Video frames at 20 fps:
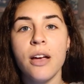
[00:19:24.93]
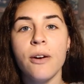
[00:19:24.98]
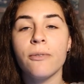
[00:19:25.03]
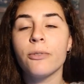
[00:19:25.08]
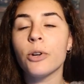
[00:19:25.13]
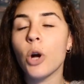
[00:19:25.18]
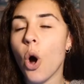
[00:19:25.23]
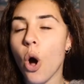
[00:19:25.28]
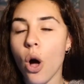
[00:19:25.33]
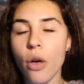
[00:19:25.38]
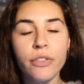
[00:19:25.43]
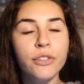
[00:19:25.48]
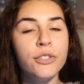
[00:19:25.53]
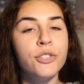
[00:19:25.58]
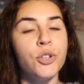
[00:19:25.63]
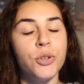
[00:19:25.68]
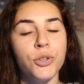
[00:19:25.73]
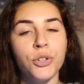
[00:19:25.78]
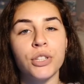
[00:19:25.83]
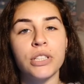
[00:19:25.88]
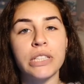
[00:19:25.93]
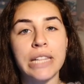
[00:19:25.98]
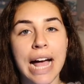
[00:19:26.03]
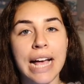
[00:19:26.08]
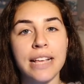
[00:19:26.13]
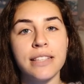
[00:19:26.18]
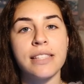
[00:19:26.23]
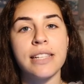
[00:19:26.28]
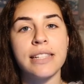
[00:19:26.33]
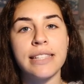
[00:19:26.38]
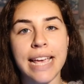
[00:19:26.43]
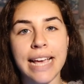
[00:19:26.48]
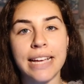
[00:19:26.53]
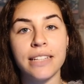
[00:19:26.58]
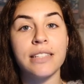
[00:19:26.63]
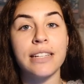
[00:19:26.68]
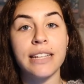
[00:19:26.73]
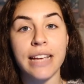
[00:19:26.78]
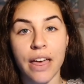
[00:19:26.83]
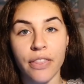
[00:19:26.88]
for all the junior class to
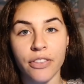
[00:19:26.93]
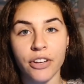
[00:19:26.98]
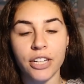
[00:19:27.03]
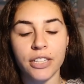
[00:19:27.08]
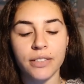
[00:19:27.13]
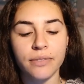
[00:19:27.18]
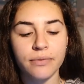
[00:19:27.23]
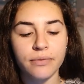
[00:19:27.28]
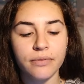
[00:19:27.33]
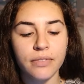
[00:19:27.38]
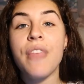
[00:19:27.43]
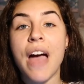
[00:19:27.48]
take together.